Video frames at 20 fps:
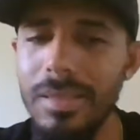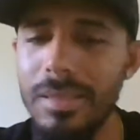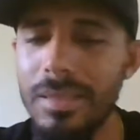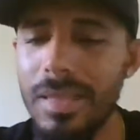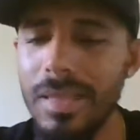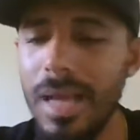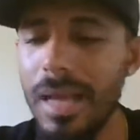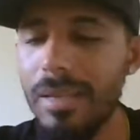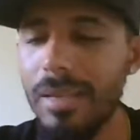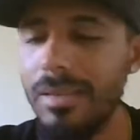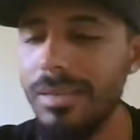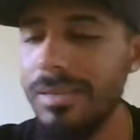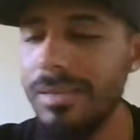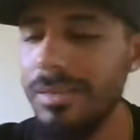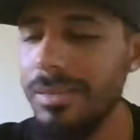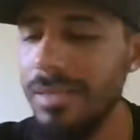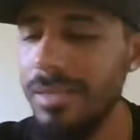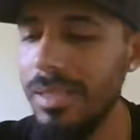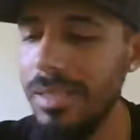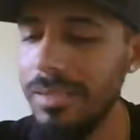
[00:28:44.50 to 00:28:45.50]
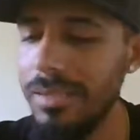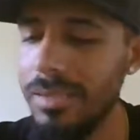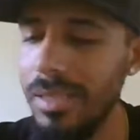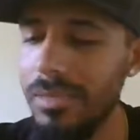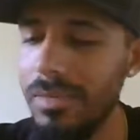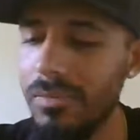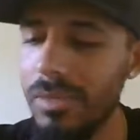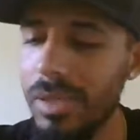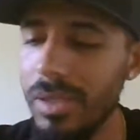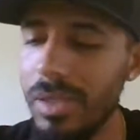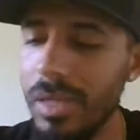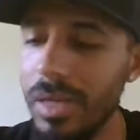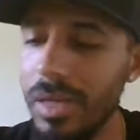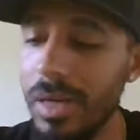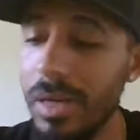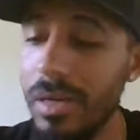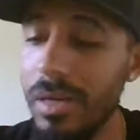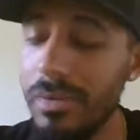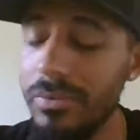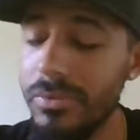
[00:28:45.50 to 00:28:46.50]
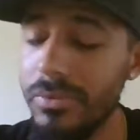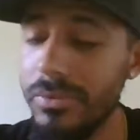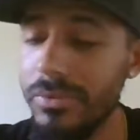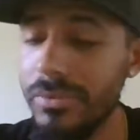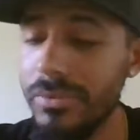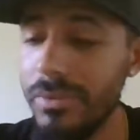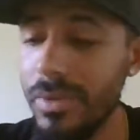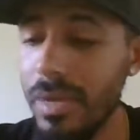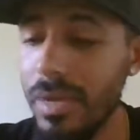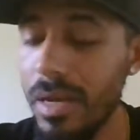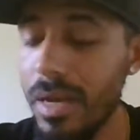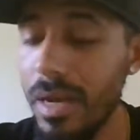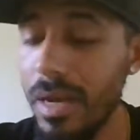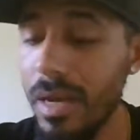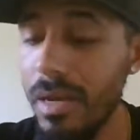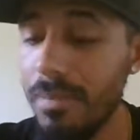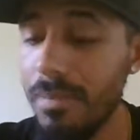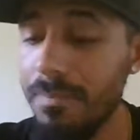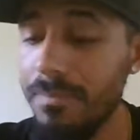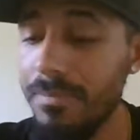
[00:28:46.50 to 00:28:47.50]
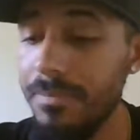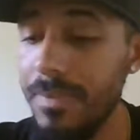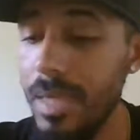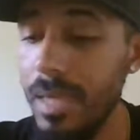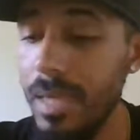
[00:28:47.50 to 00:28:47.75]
That just, it really hurts. And